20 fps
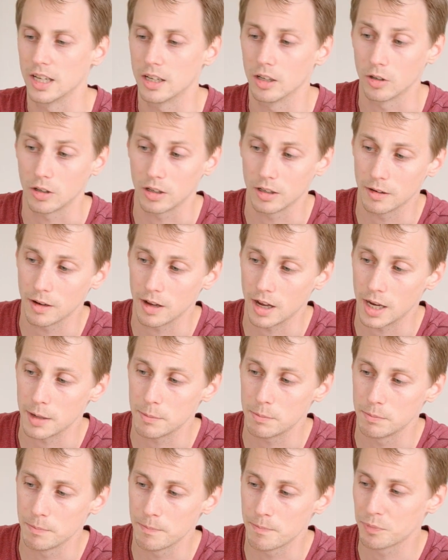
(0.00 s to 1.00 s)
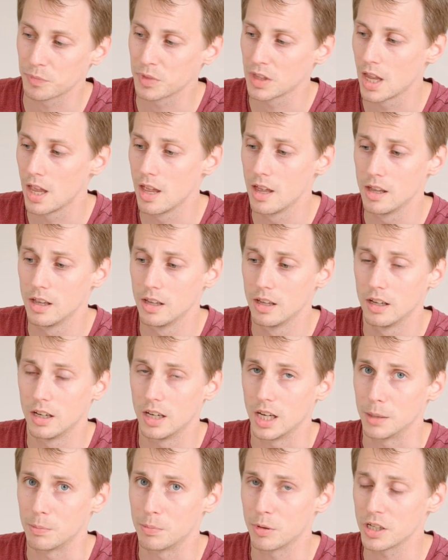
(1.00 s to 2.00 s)
Look,
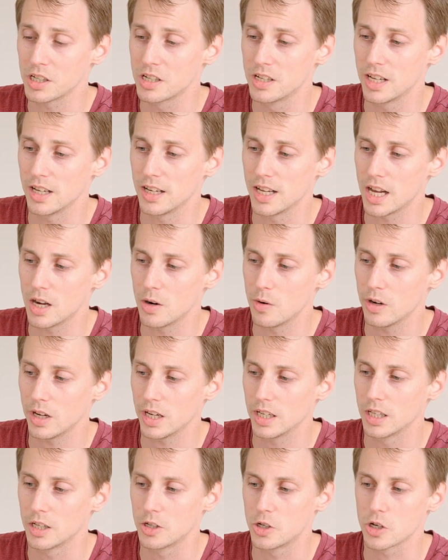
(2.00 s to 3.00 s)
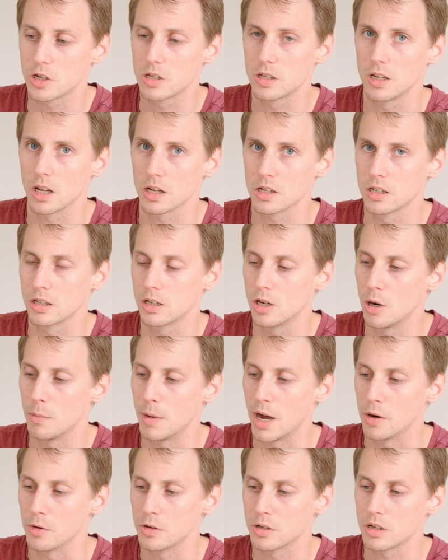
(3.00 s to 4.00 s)
I pressed it in now and it just doesn't come
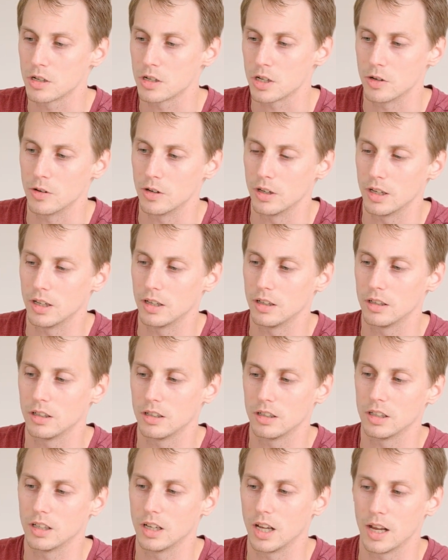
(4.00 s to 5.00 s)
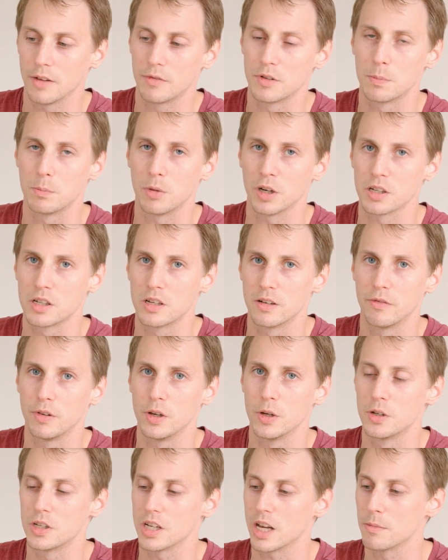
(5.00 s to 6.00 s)
out. So I have to press it a
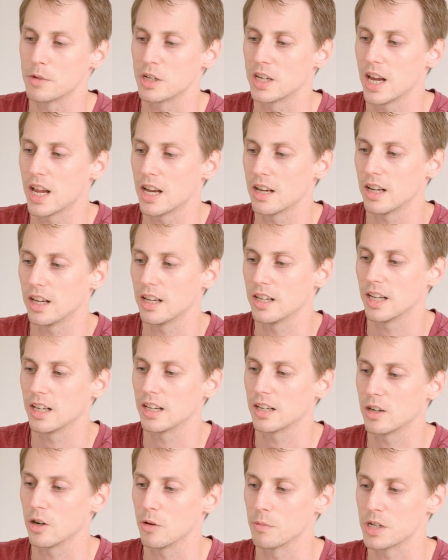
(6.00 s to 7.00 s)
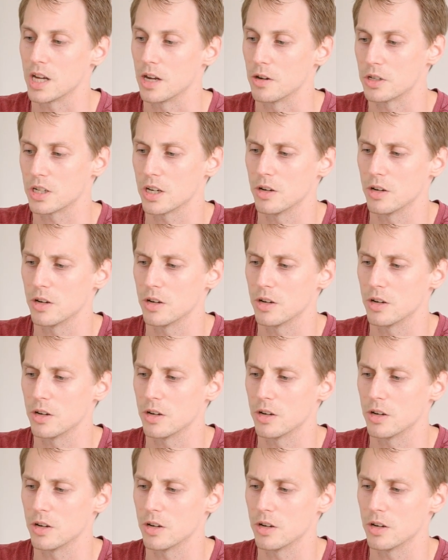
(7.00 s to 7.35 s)
few times again and then it comes out.